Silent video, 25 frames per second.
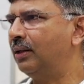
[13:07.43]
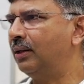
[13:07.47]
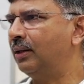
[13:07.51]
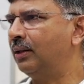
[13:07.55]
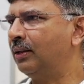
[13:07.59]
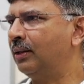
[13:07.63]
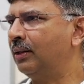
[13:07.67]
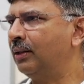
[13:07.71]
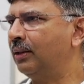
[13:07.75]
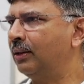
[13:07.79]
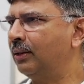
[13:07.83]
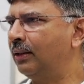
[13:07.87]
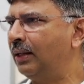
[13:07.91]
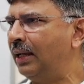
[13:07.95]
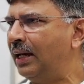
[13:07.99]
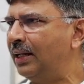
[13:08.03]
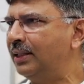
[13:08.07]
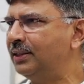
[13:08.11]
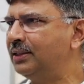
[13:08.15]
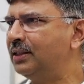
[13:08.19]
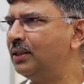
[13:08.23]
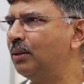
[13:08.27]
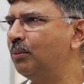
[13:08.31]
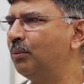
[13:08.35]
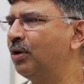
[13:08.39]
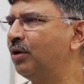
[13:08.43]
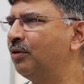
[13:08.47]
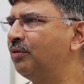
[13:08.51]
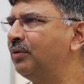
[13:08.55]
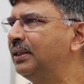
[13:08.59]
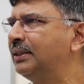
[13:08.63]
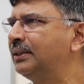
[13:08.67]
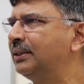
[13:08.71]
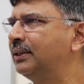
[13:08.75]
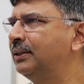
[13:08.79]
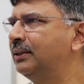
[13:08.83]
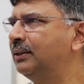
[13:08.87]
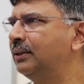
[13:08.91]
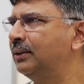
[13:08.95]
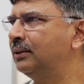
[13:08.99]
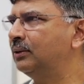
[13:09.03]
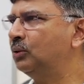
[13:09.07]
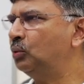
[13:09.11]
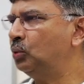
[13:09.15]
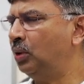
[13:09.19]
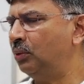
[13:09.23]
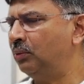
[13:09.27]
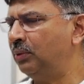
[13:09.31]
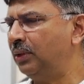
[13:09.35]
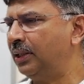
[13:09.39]
a large number of researchers
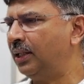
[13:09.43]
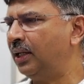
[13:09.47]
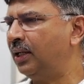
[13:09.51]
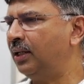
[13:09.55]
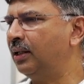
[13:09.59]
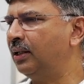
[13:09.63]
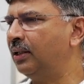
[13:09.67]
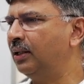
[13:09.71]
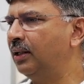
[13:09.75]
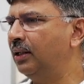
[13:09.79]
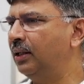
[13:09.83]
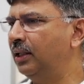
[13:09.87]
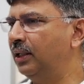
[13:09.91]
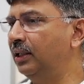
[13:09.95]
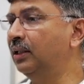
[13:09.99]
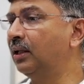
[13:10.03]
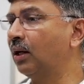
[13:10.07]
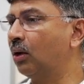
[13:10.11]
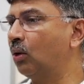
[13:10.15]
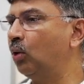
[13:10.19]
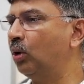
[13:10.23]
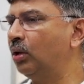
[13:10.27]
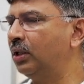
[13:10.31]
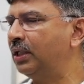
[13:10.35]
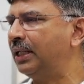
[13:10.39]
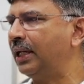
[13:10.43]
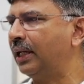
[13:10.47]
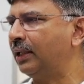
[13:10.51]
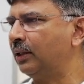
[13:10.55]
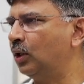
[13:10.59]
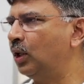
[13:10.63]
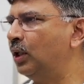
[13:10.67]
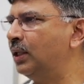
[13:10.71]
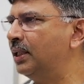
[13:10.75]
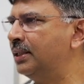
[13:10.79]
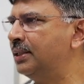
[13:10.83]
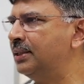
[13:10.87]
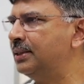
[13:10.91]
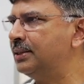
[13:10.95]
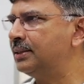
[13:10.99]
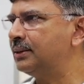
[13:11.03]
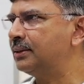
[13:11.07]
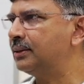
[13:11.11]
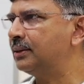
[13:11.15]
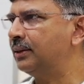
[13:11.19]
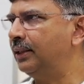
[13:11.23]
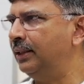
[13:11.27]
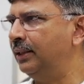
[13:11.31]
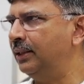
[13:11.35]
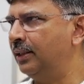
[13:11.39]
who are working in the core
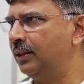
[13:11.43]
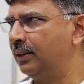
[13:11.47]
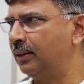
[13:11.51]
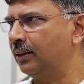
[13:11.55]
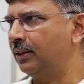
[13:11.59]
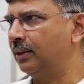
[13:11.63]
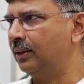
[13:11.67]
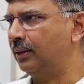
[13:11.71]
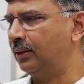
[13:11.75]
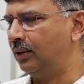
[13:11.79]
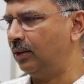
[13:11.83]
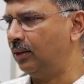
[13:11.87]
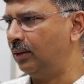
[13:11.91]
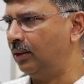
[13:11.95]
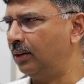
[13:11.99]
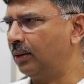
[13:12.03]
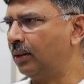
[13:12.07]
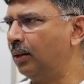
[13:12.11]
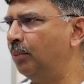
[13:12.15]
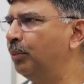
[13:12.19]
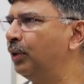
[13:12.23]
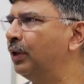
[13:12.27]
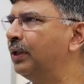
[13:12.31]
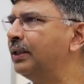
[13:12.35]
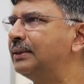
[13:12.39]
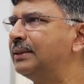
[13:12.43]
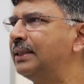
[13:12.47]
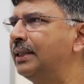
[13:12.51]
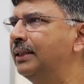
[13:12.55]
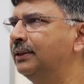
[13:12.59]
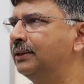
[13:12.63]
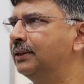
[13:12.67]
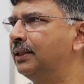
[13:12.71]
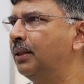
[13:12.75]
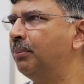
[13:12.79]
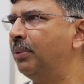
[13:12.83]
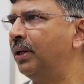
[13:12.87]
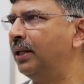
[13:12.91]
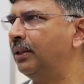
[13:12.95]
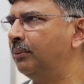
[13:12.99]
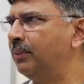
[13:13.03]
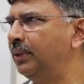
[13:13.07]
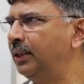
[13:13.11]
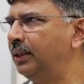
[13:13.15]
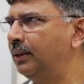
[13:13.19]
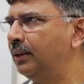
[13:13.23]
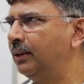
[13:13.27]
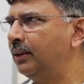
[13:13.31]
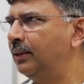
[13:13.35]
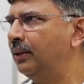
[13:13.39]
technologies in the computer science
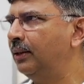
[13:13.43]
department.